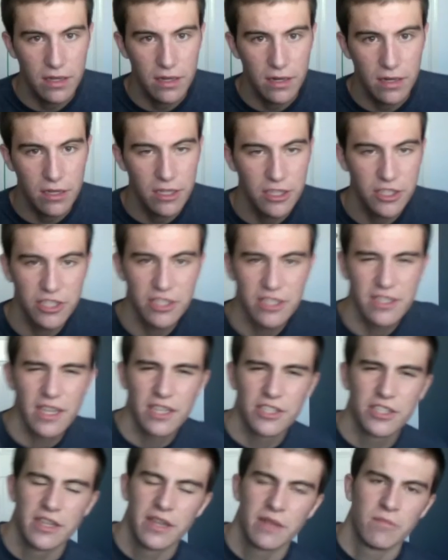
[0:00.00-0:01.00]
collision
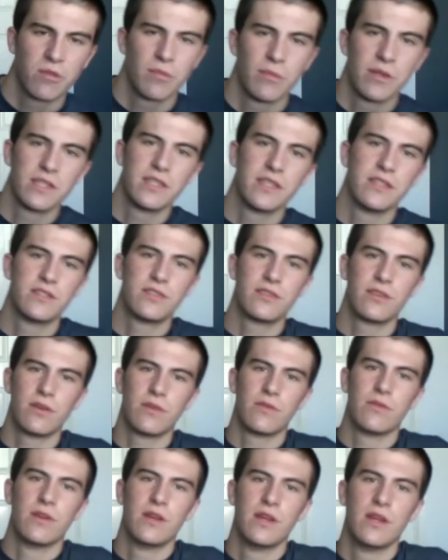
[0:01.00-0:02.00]
detection implemented,
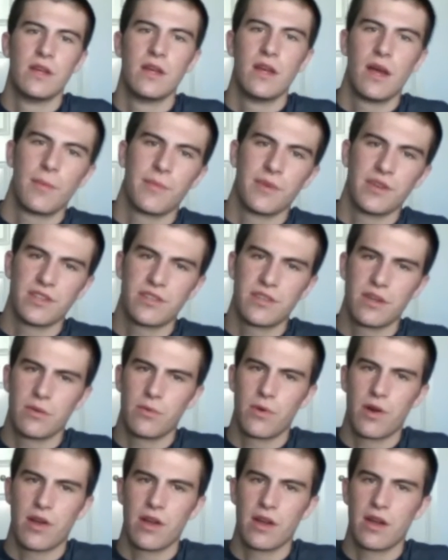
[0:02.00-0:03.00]
so I'm gonna start
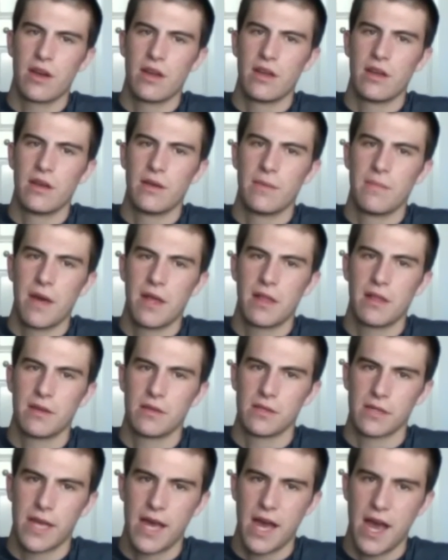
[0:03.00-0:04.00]
working on my
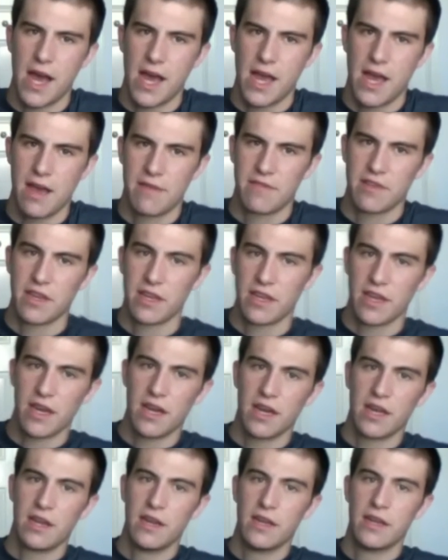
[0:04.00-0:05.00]
little guy having a
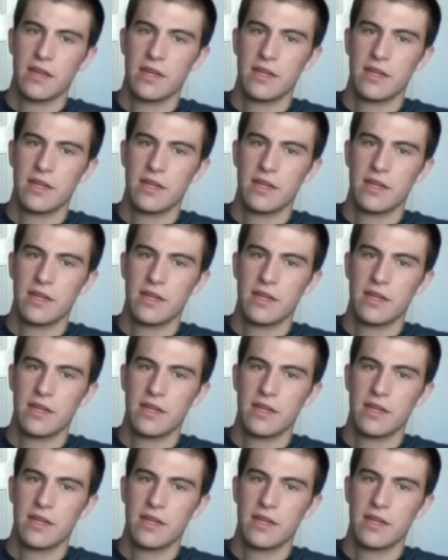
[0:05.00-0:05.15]
gun.